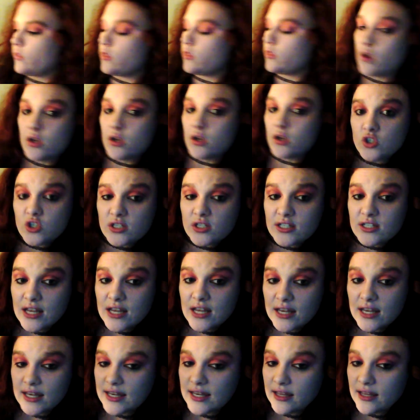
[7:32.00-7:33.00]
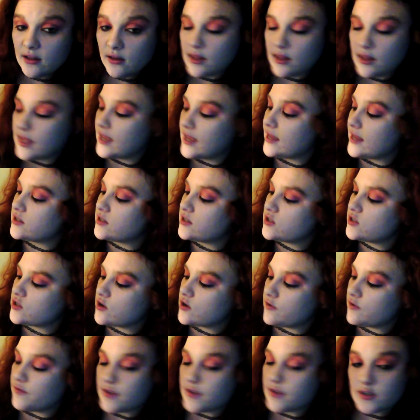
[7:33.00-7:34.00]
just a little hint of
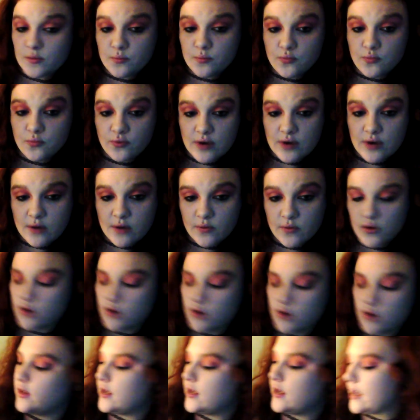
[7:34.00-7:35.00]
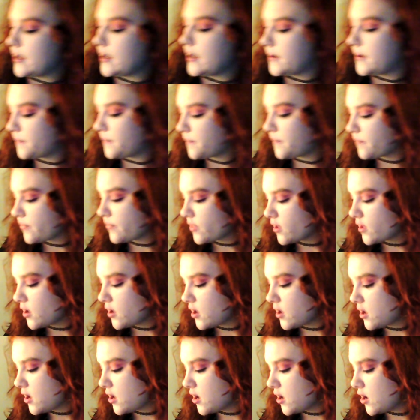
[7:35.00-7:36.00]
this brown colour here.
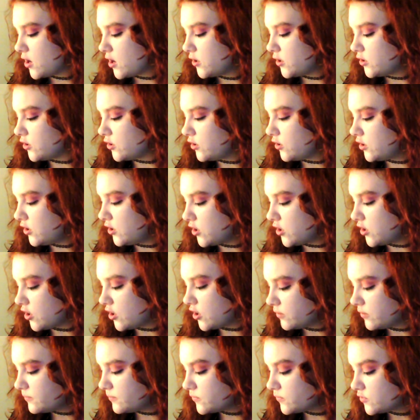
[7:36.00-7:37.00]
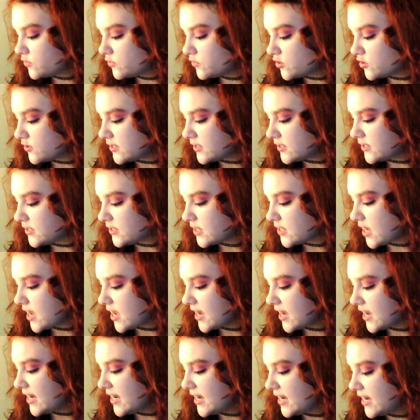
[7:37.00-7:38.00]
Not a lot, just the
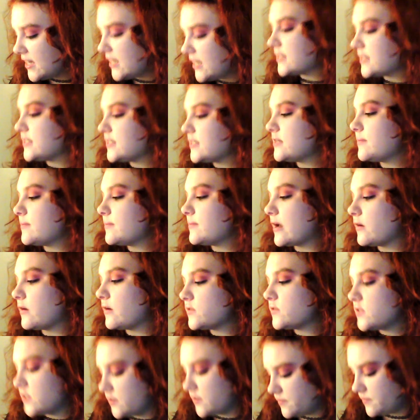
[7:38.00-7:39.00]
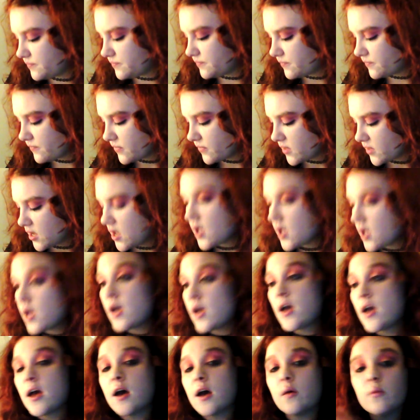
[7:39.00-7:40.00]
tiniest amount.
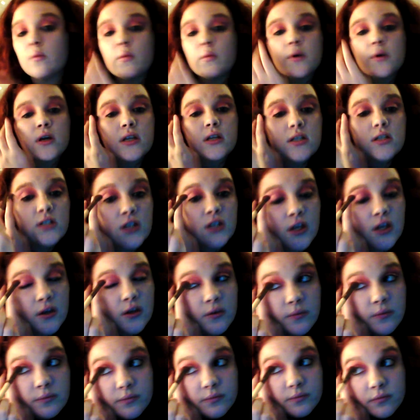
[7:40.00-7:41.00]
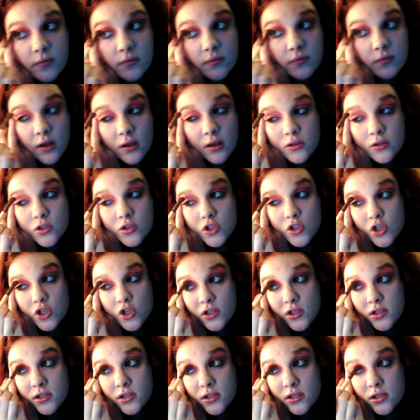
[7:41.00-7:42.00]
And what we're going to do is
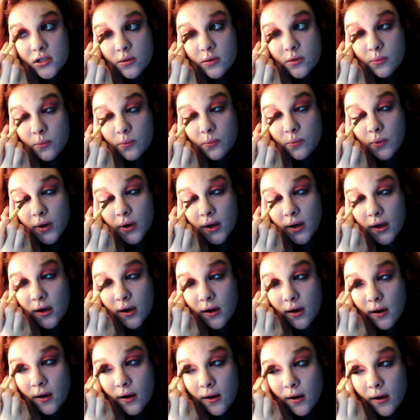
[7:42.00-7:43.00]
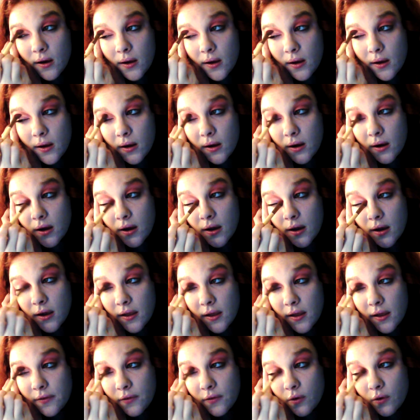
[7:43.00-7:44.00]
just bring it
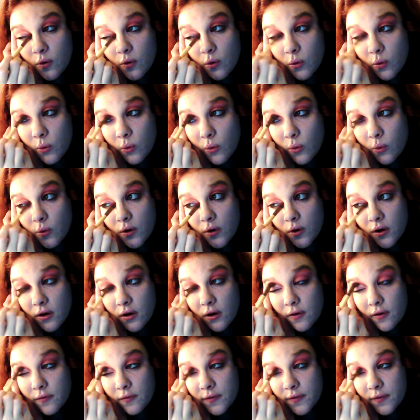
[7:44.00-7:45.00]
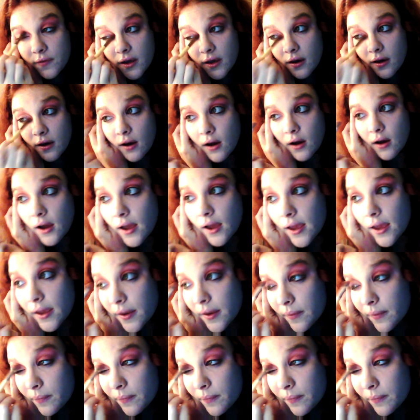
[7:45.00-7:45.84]
in the corner of the eye.